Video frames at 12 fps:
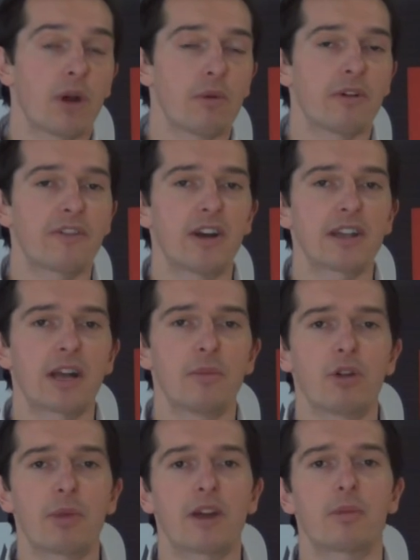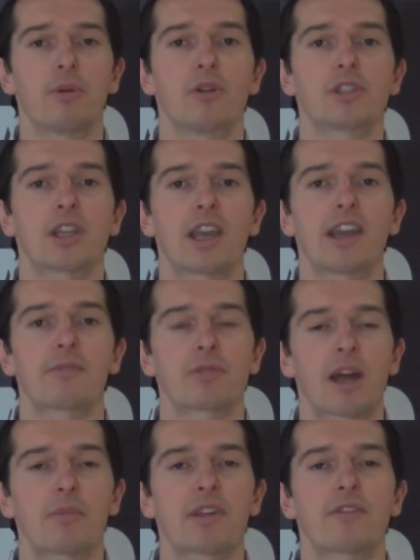Well, we'll find out more about the Portuguese,
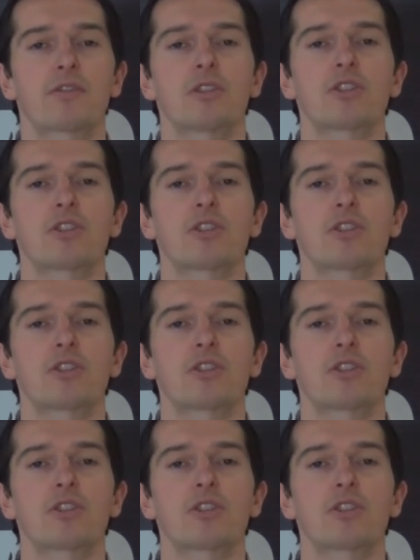perhaps after